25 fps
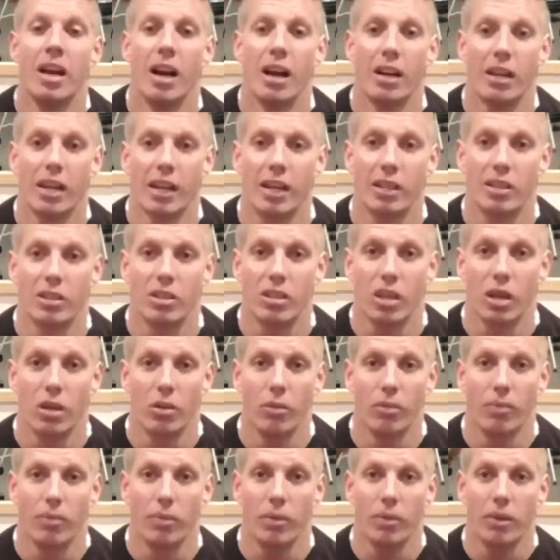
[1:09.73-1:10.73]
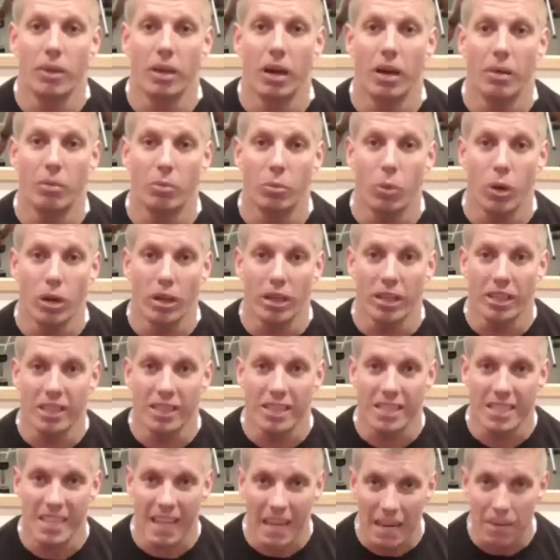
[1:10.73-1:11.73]
Okay, so I'm working
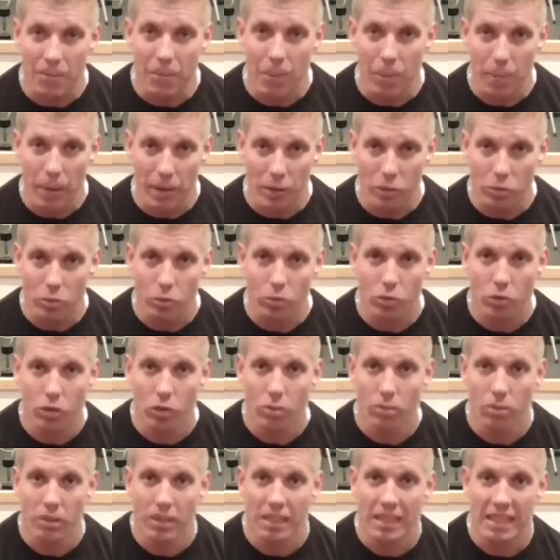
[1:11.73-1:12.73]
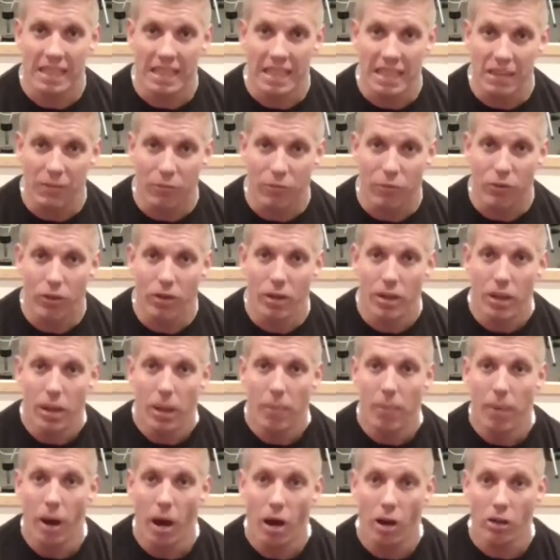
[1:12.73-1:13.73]
the same muscle group but
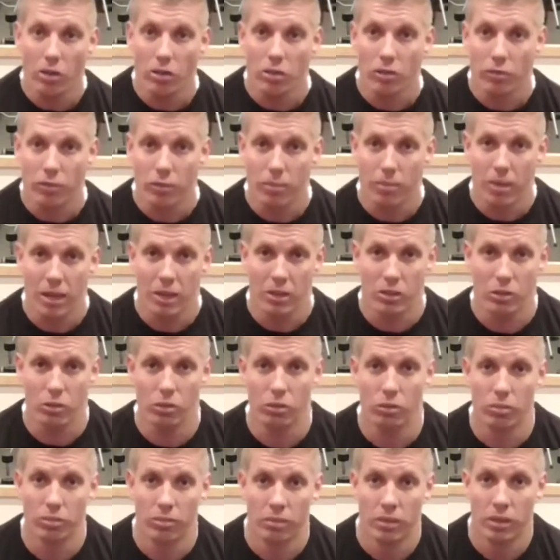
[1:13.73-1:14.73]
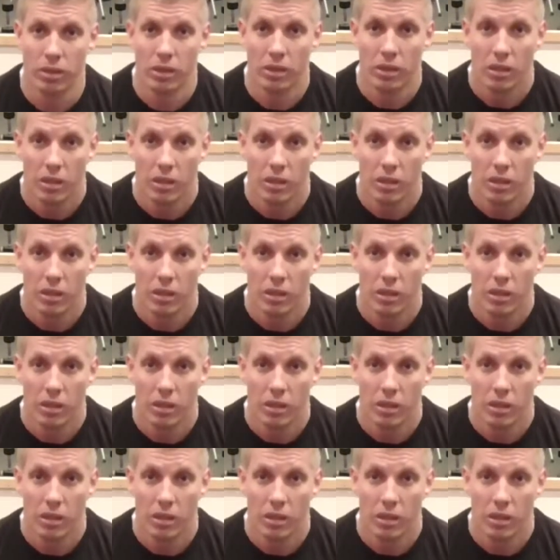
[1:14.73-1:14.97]
different parts of the muscle.